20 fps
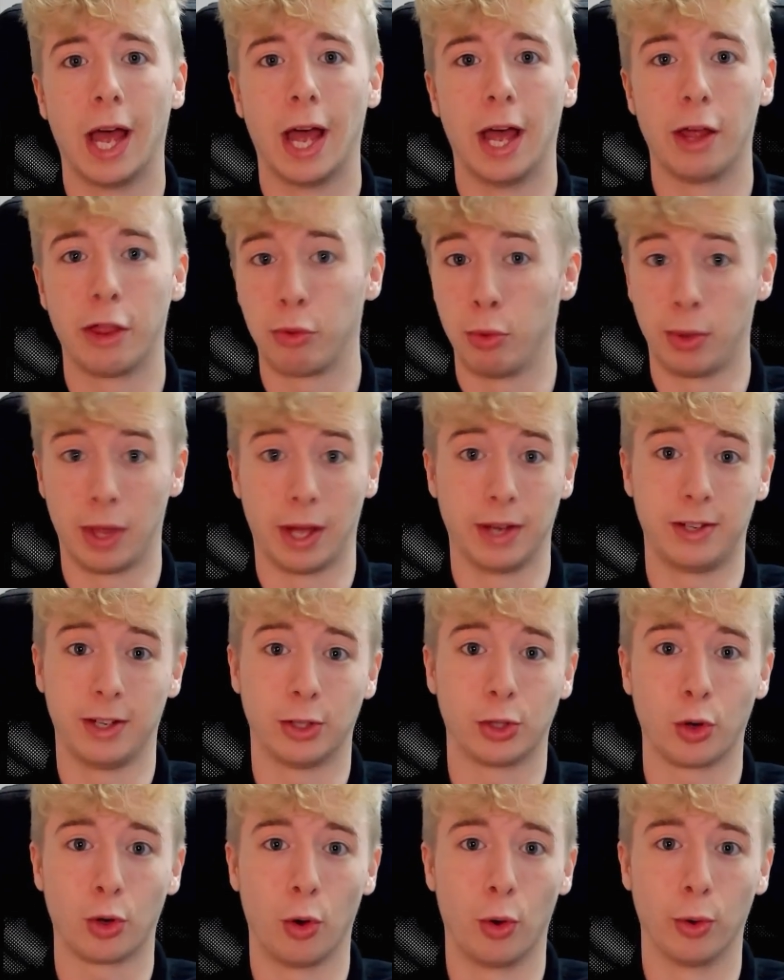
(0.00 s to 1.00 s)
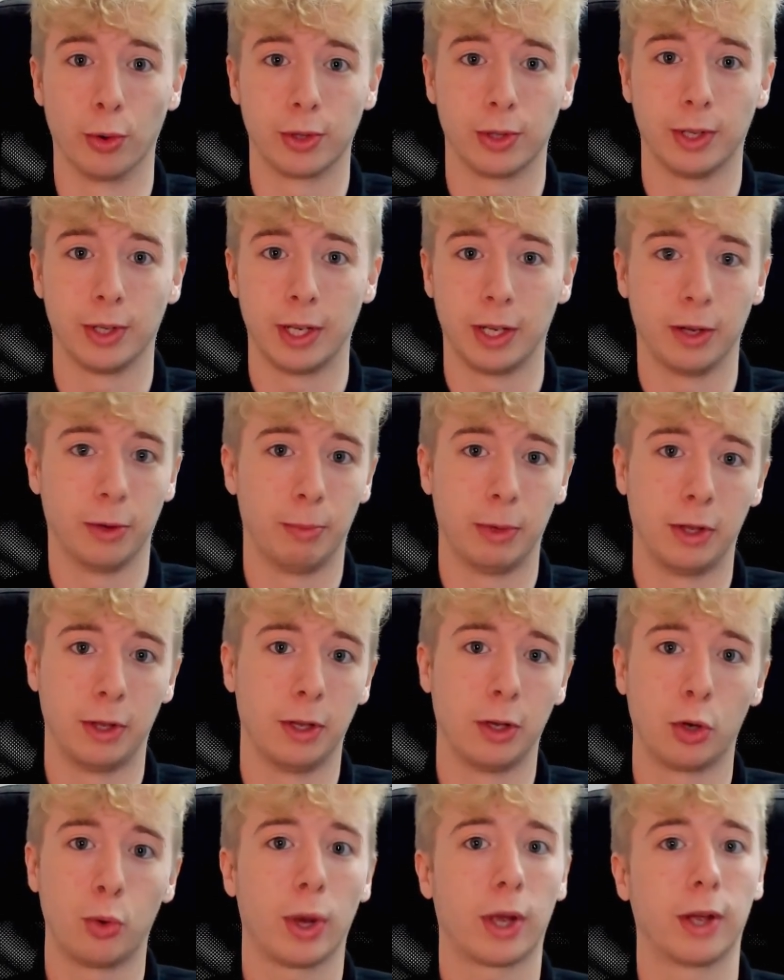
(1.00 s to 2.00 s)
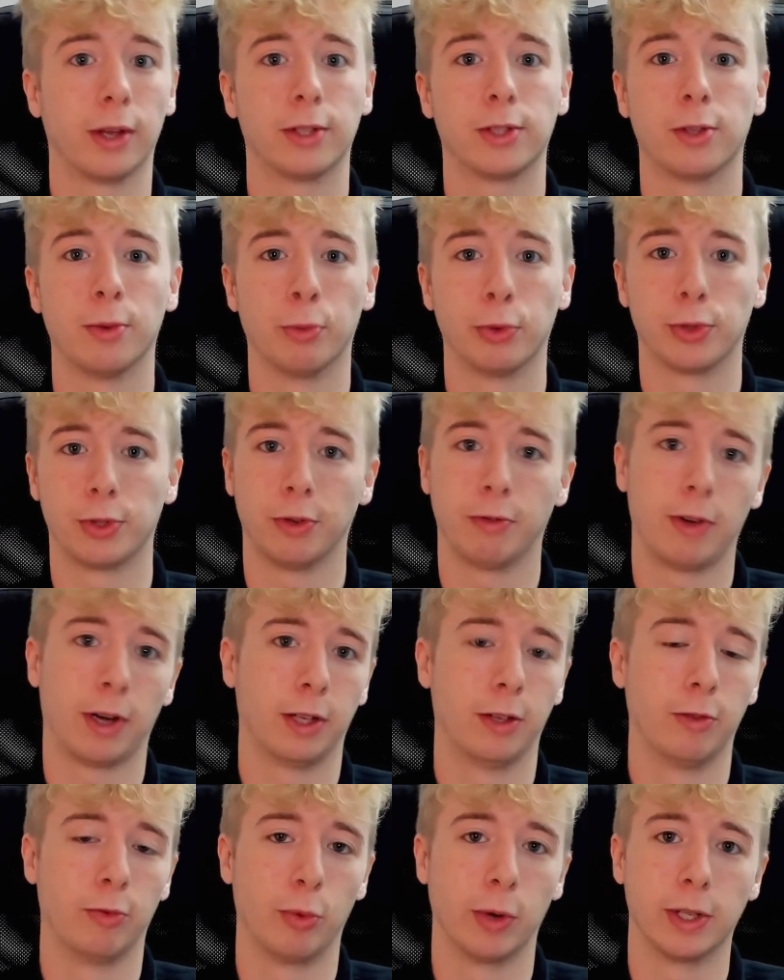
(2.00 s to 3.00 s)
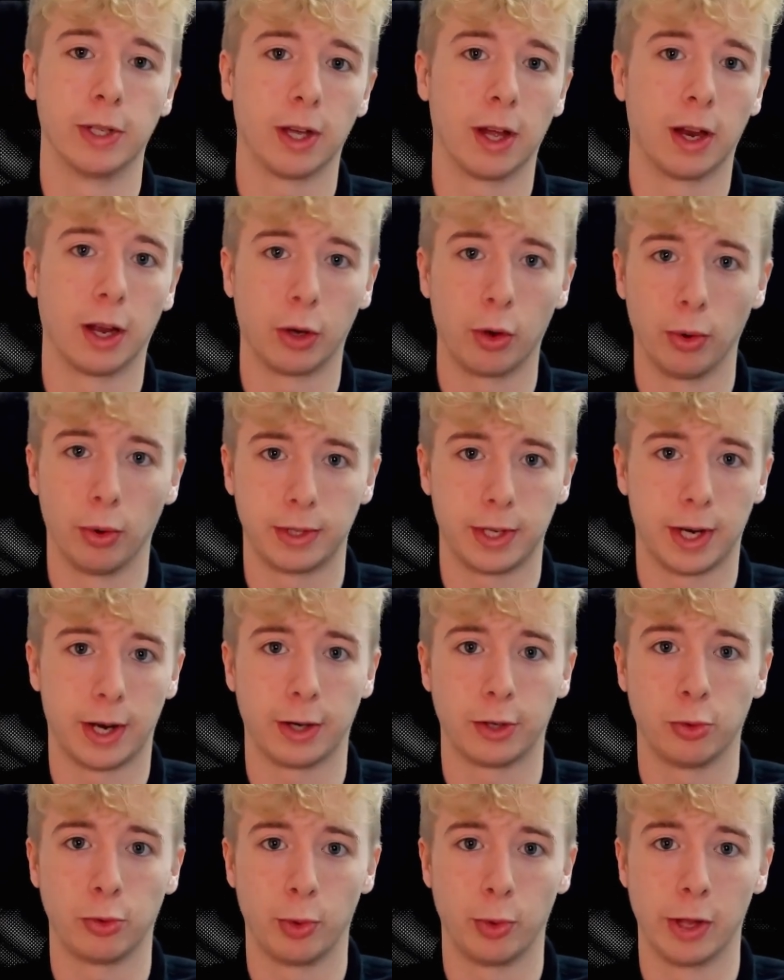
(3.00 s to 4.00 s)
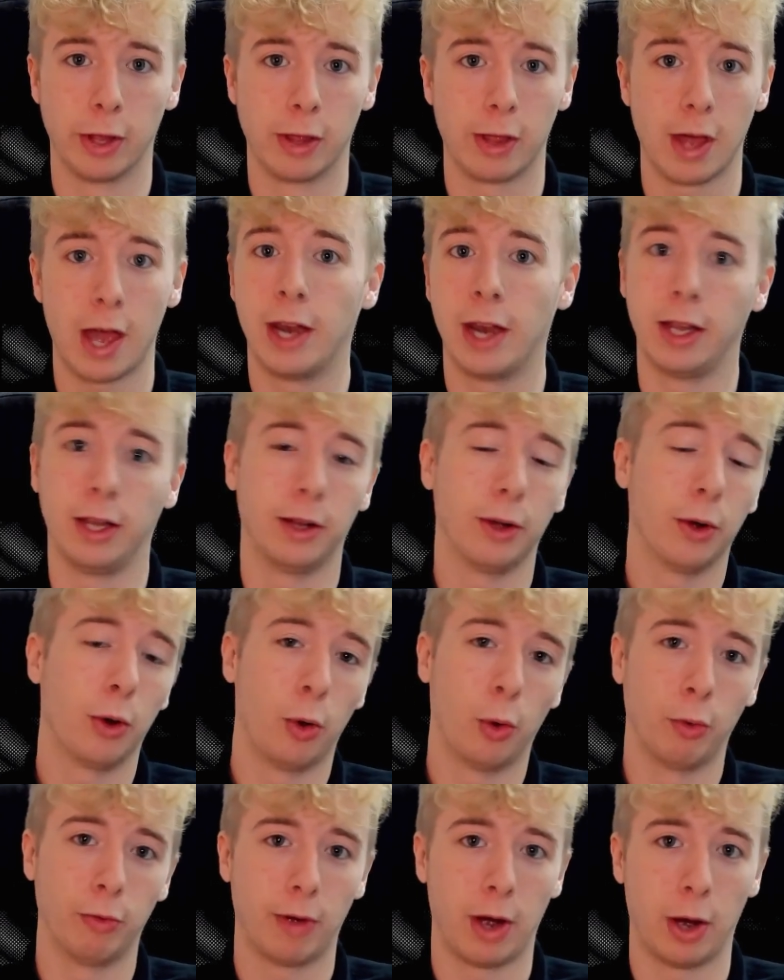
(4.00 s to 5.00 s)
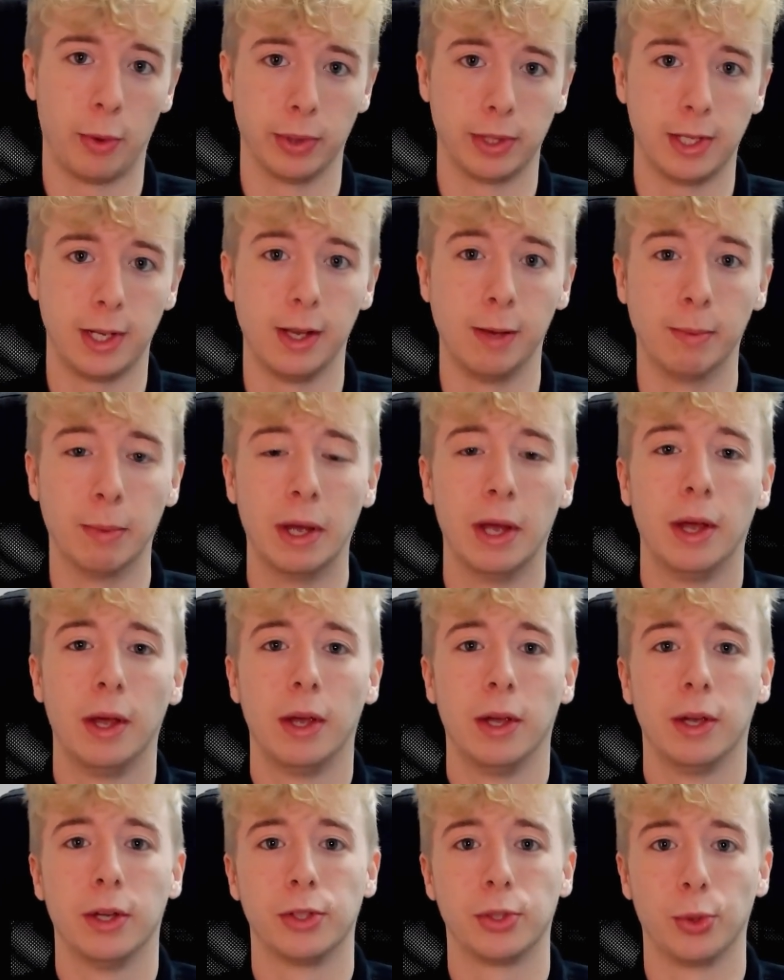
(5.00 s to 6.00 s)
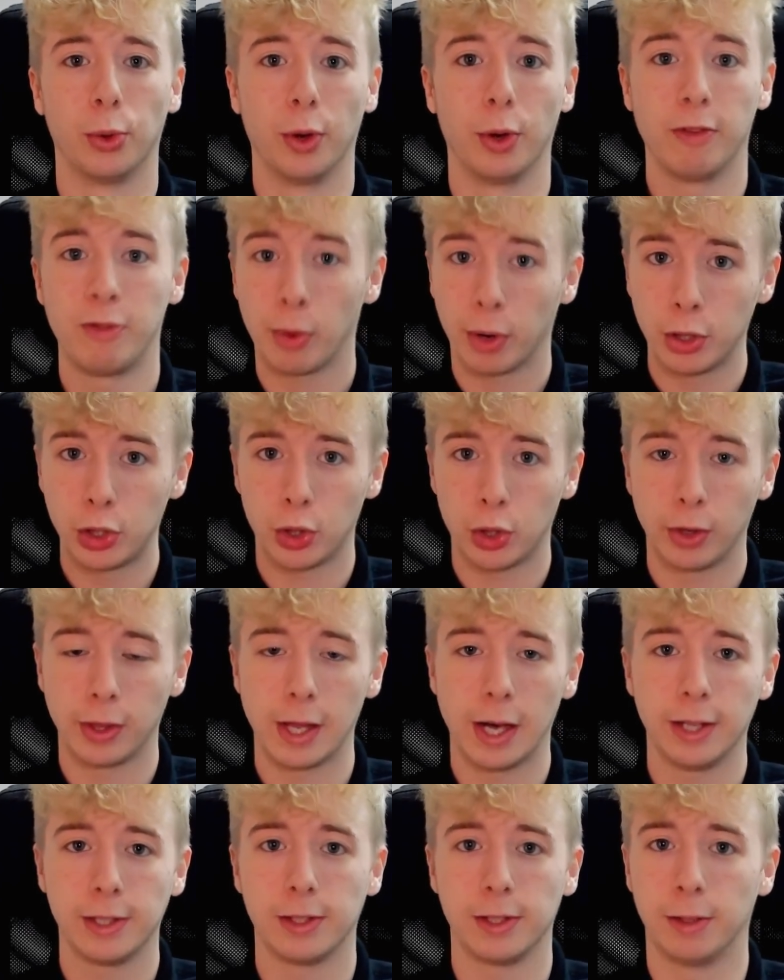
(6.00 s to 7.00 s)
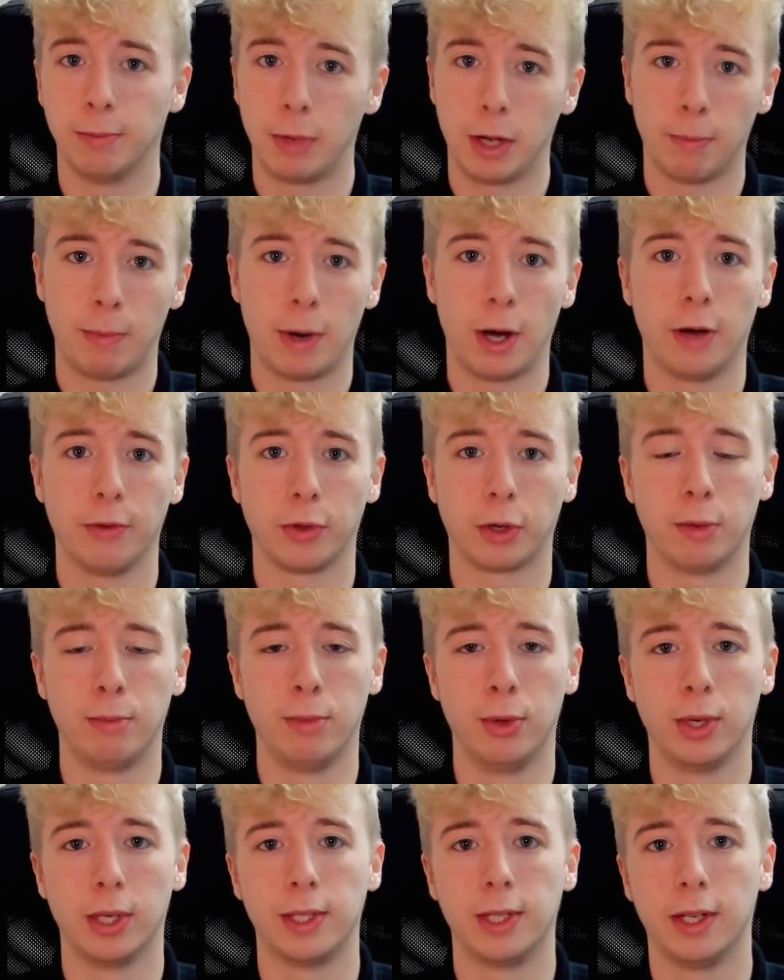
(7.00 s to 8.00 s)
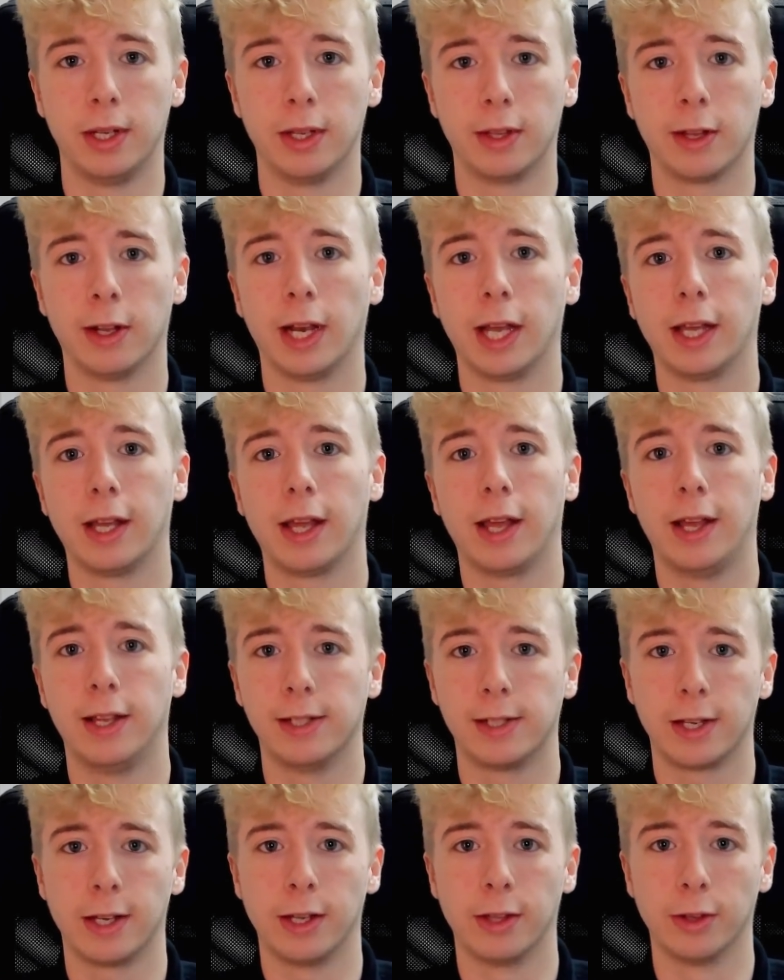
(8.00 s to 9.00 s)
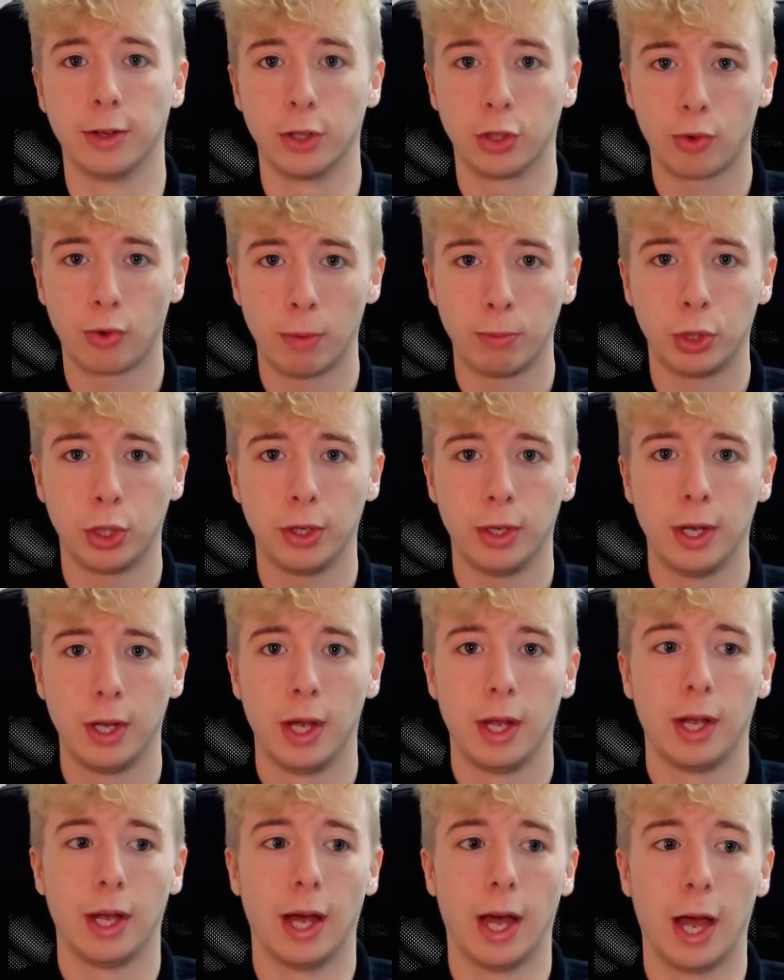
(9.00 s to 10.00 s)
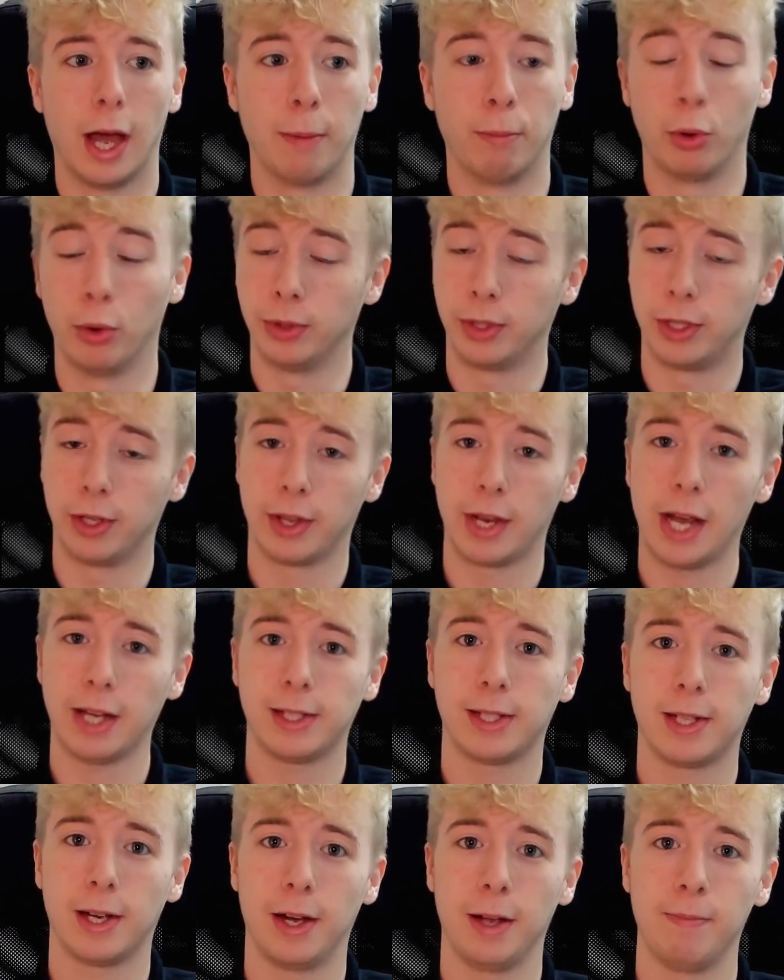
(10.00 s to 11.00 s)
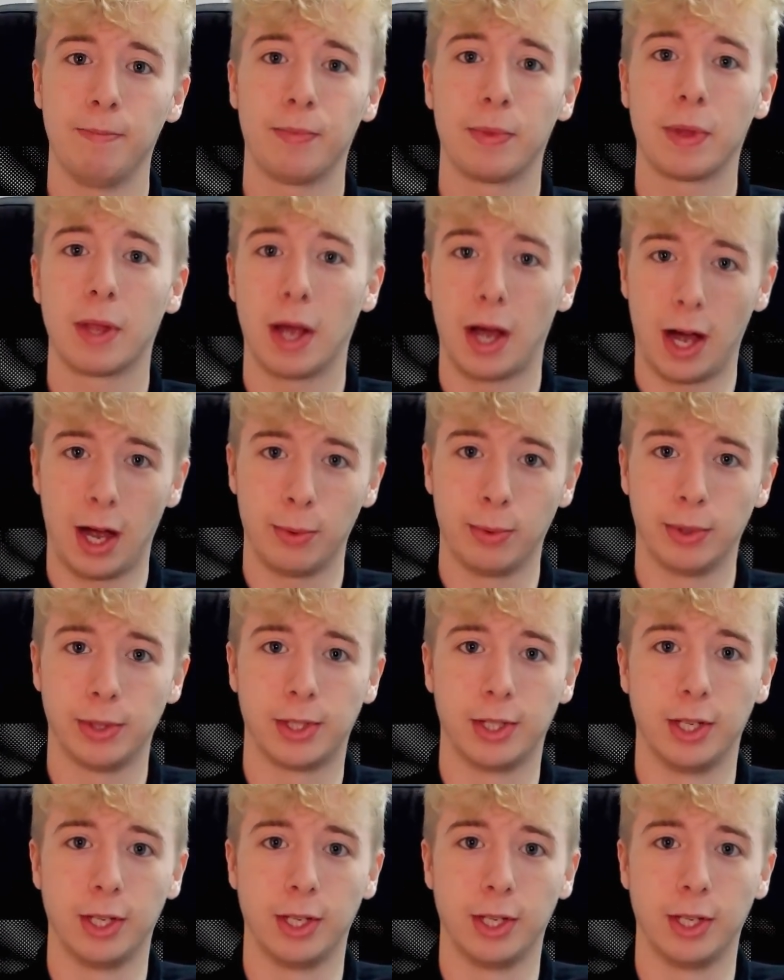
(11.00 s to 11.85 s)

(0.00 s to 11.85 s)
through that Discord, and it'll be the quickest and most effective way to get in contact with any of our team. So if you want to join that and be a part of the community, the link is in the description. But until next time, I will see